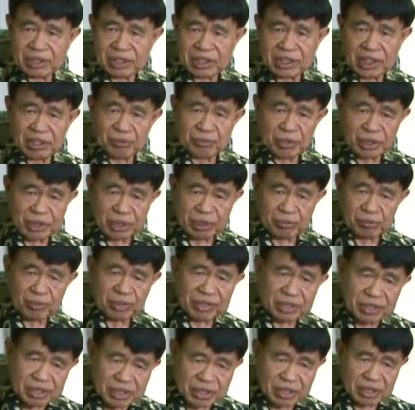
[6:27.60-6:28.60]
I become
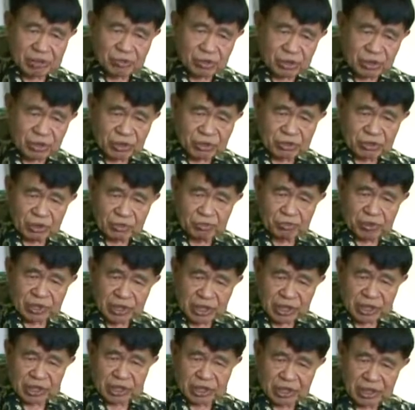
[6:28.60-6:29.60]
crazy because of
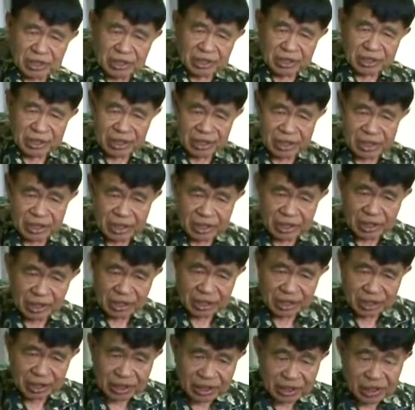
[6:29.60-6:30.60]
digging and digging and
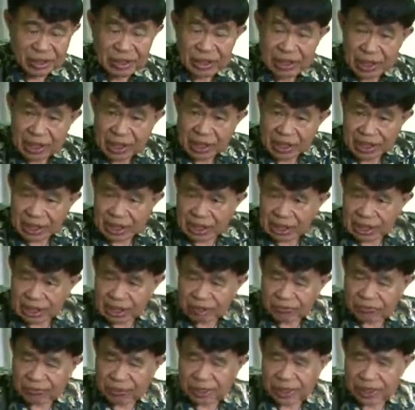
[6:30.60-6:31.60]
digging, and I
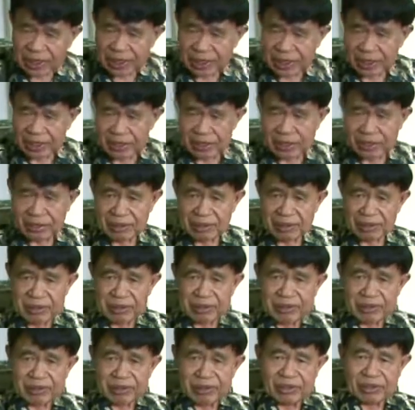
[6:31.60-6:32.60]
cannot find.
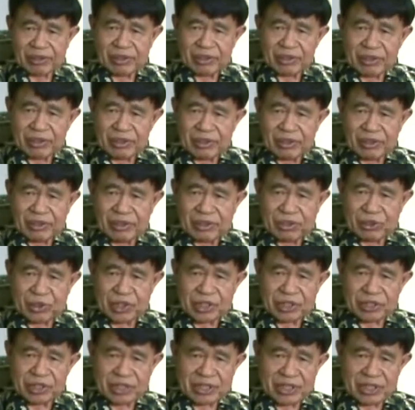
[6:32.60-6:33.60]
So
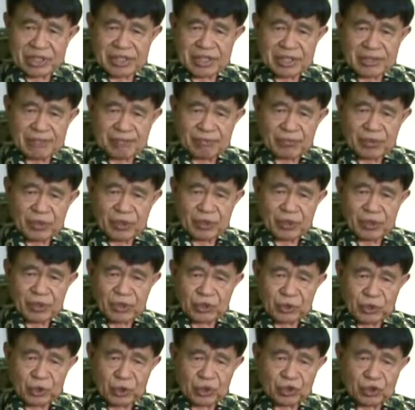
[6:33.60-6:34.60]
it says,
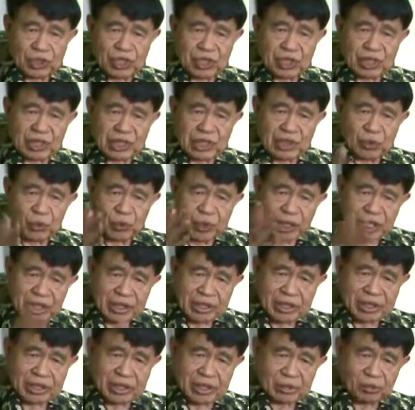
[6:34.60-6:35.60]
those are the
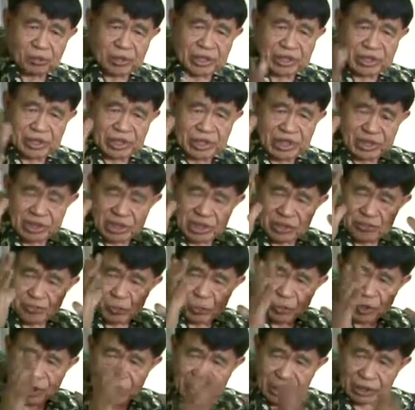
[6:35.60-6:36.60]
one that is
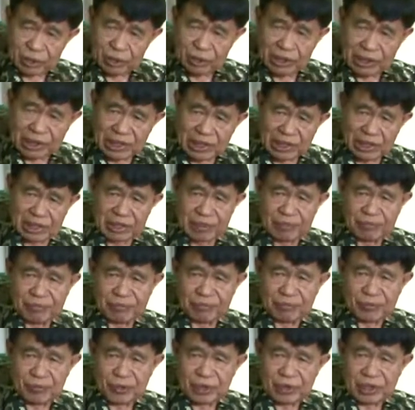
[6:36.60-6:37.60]
for God only.
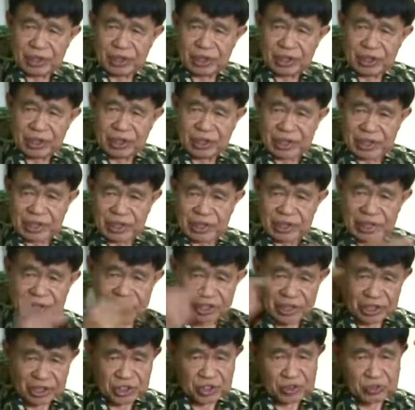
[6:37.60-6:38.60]
He did
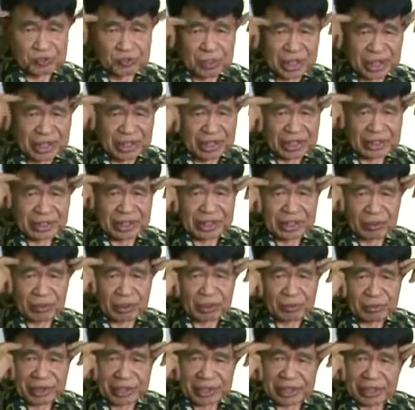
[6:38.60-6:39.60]
not inspire in
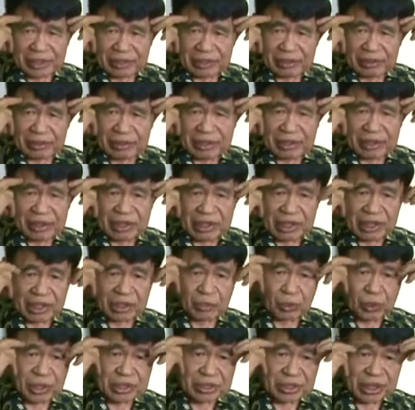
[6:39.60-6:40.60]
our mind.
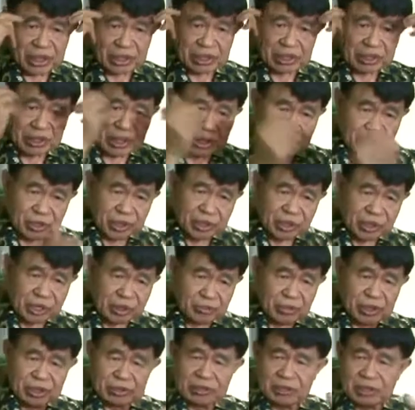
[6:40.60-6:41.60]
It was not given
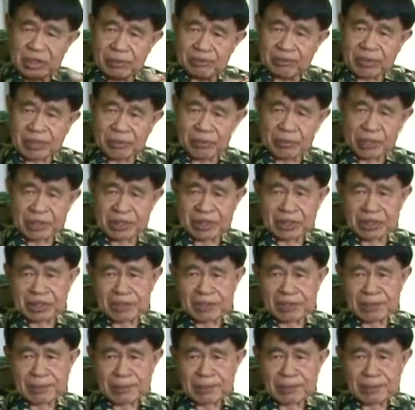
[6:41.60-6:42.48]
even to the prophets.